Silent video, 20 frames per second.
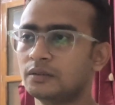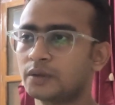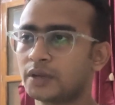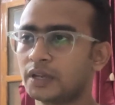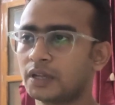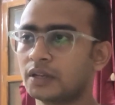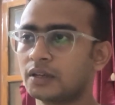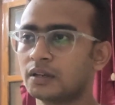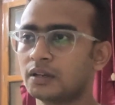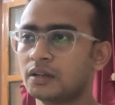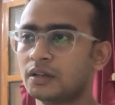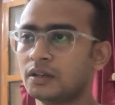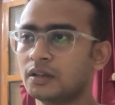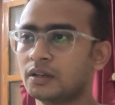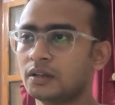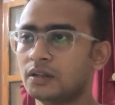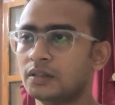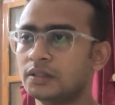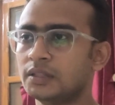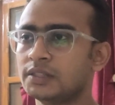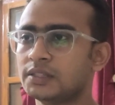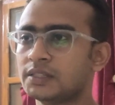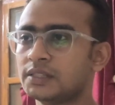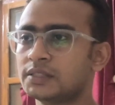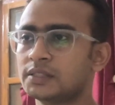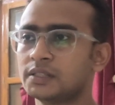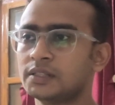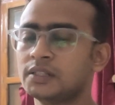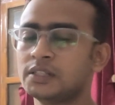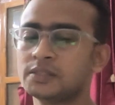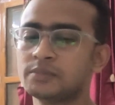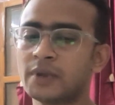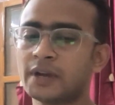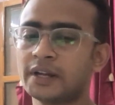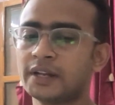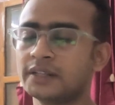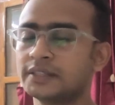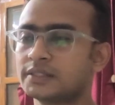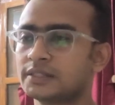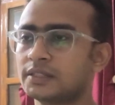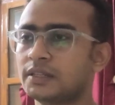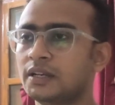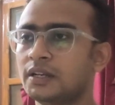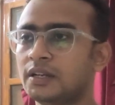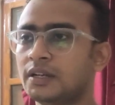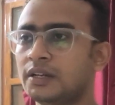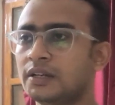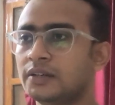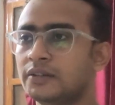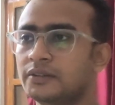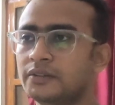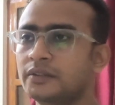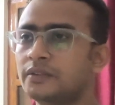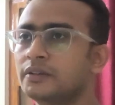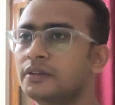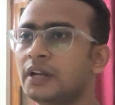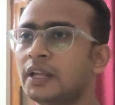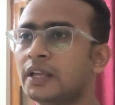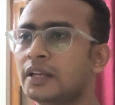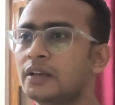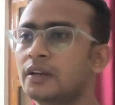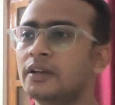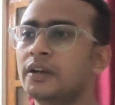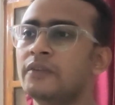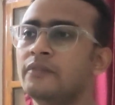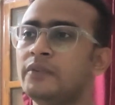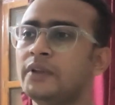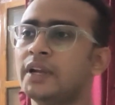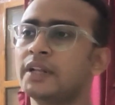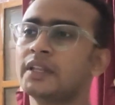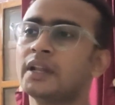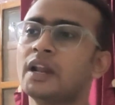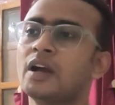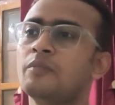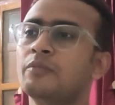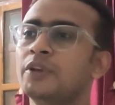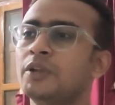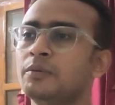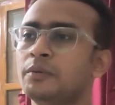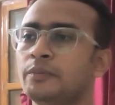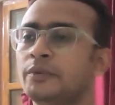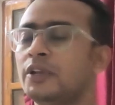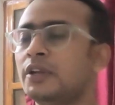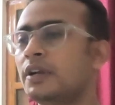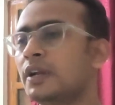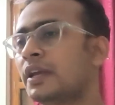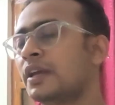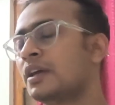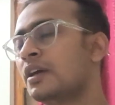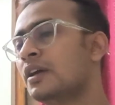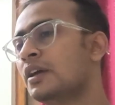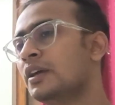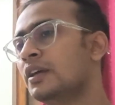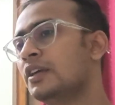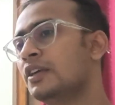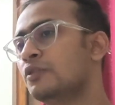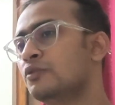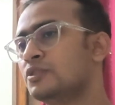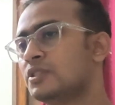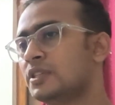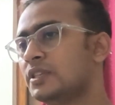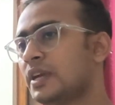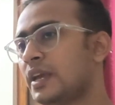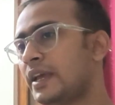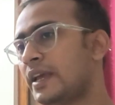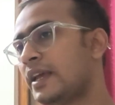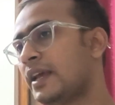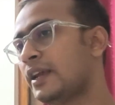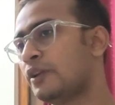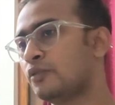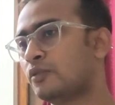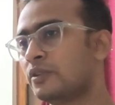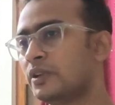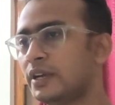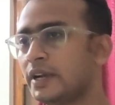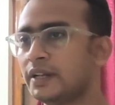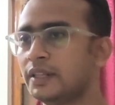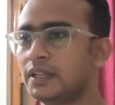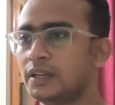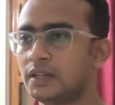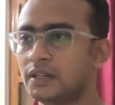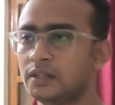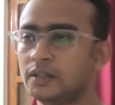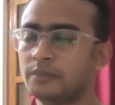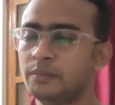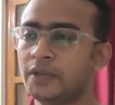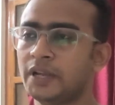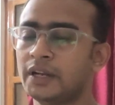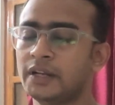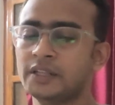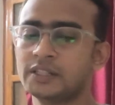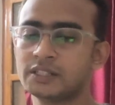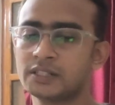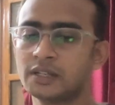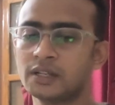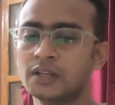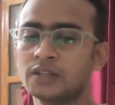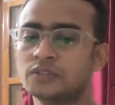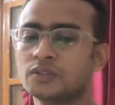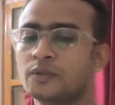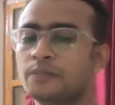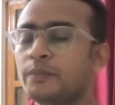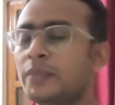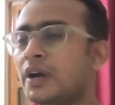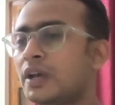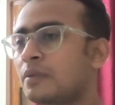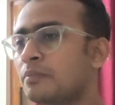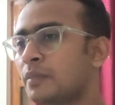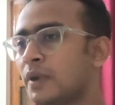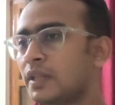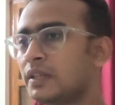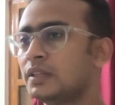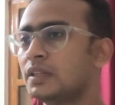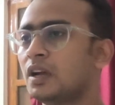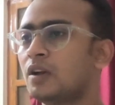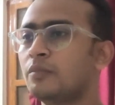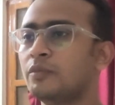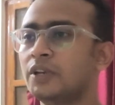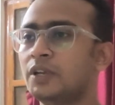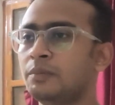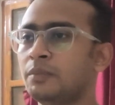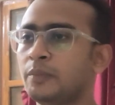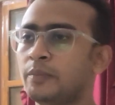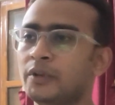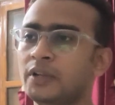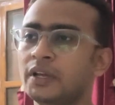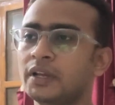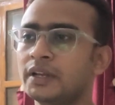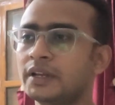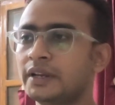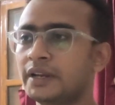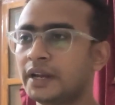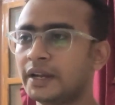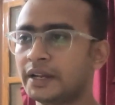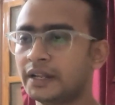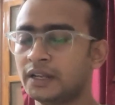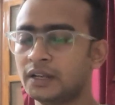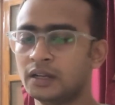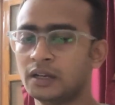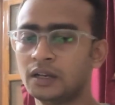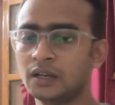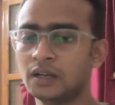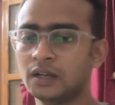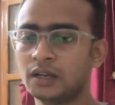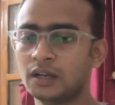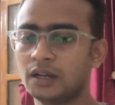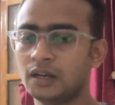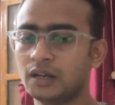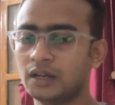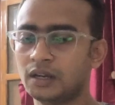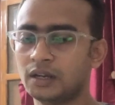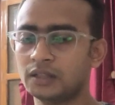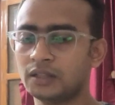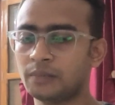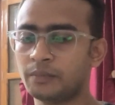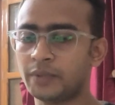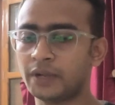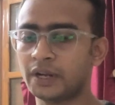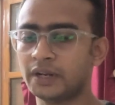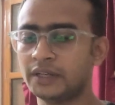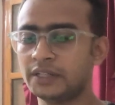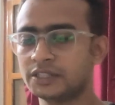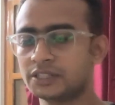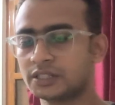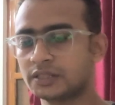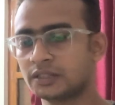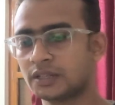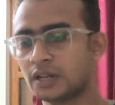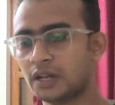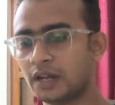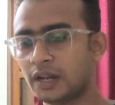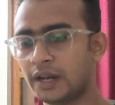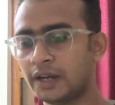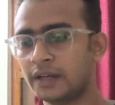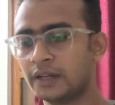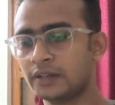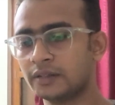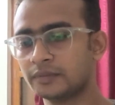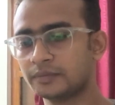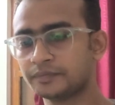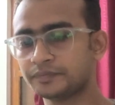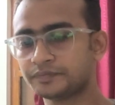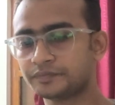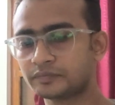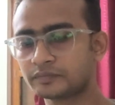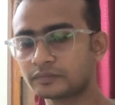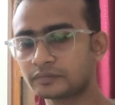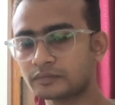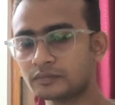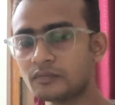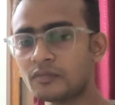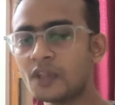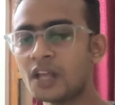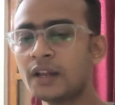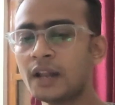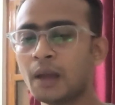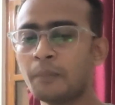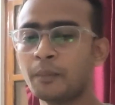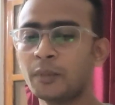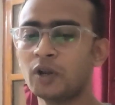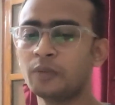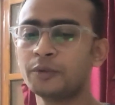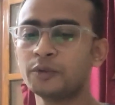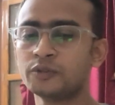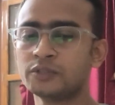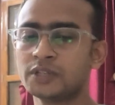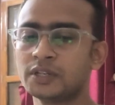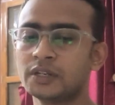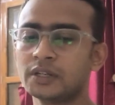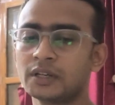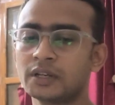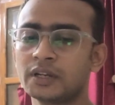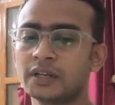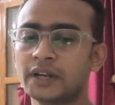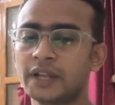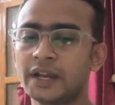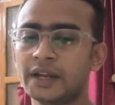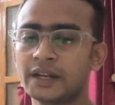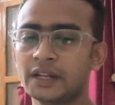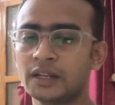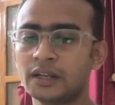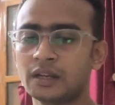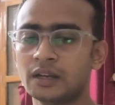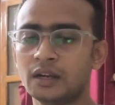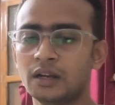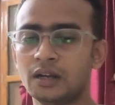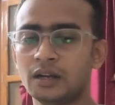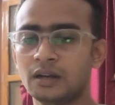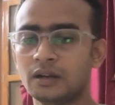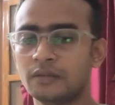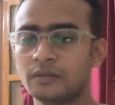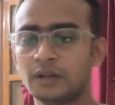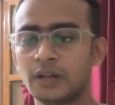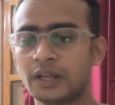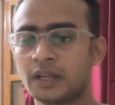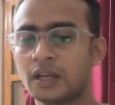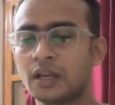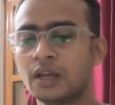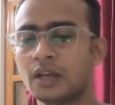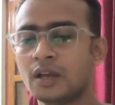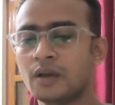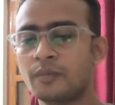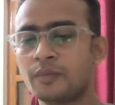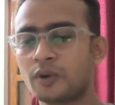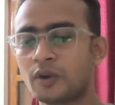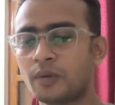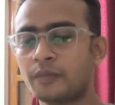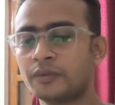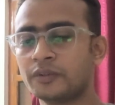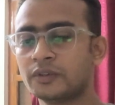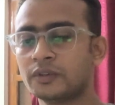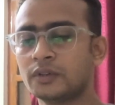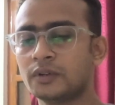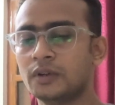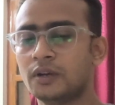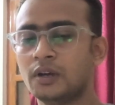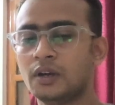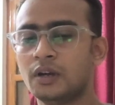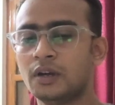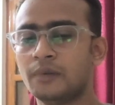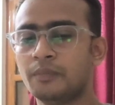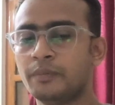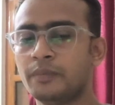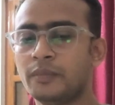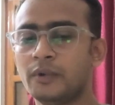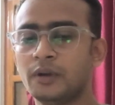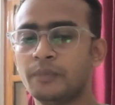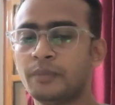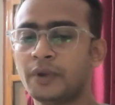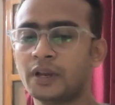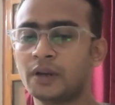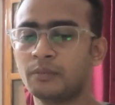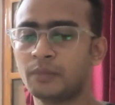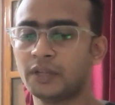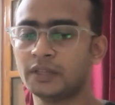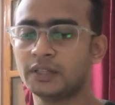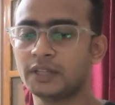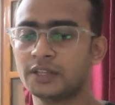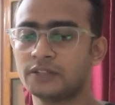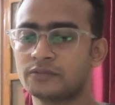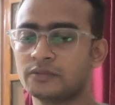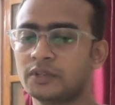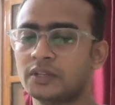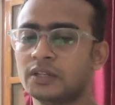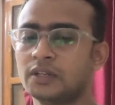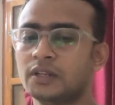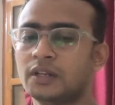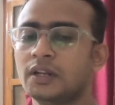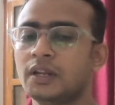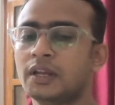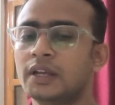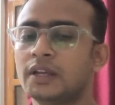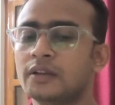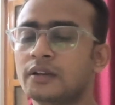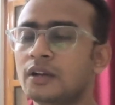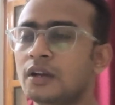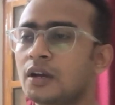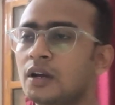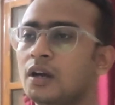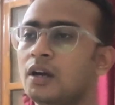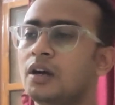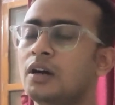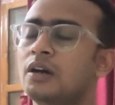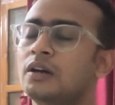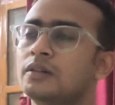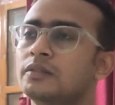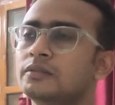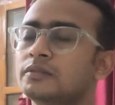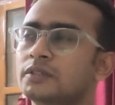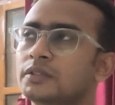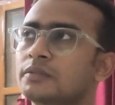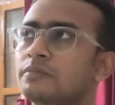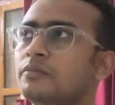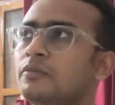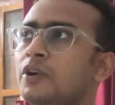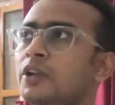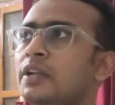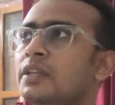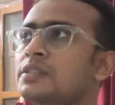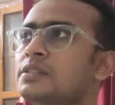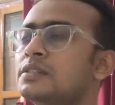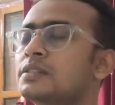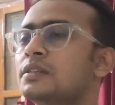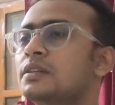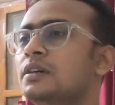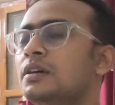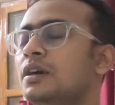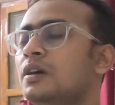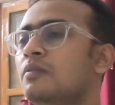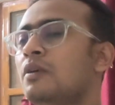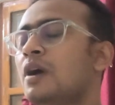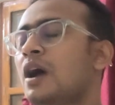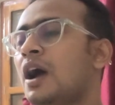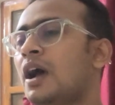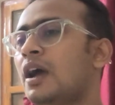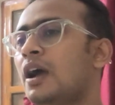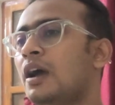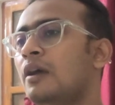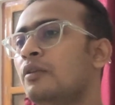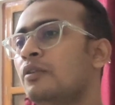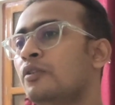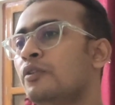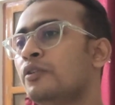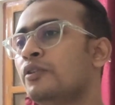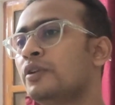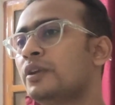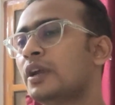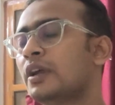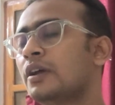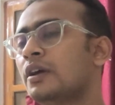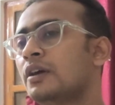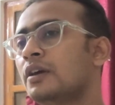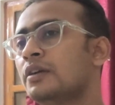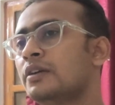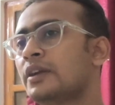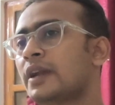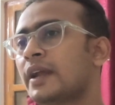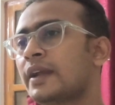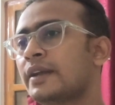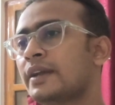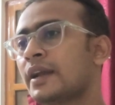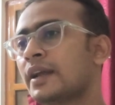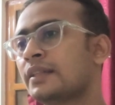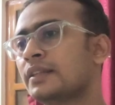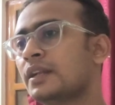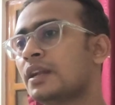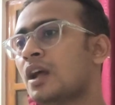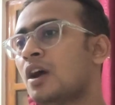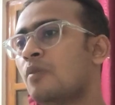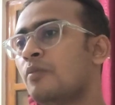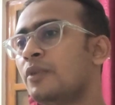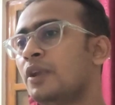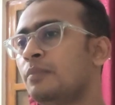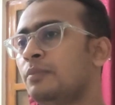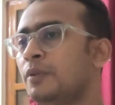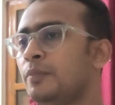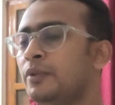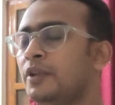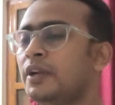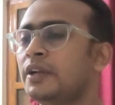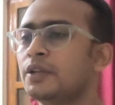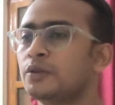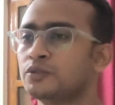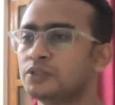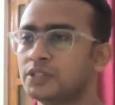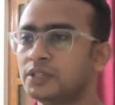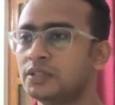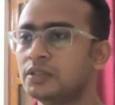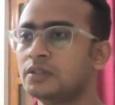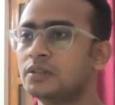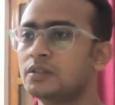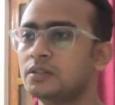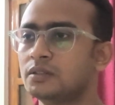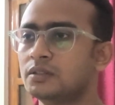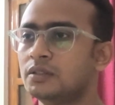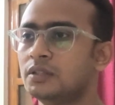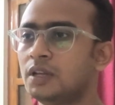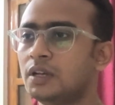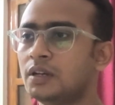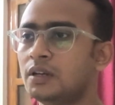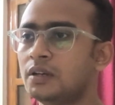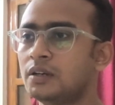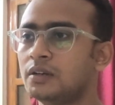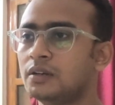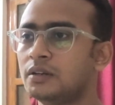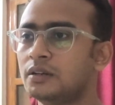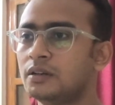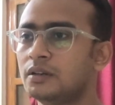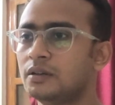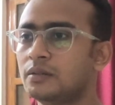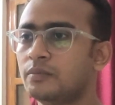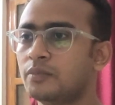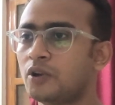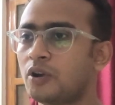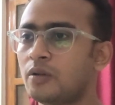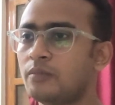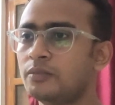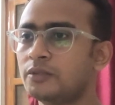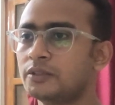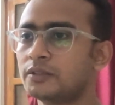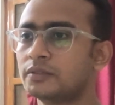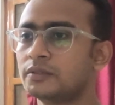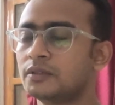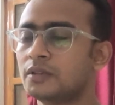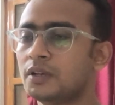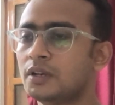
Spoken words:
Okay, this matrix like reflect that how many people are like using the AI to create the playlist. So per month, how many people are creating the playlist, and number of user creating like prompt per month as well. Like one is I'm going to track that how many people are using the prompt,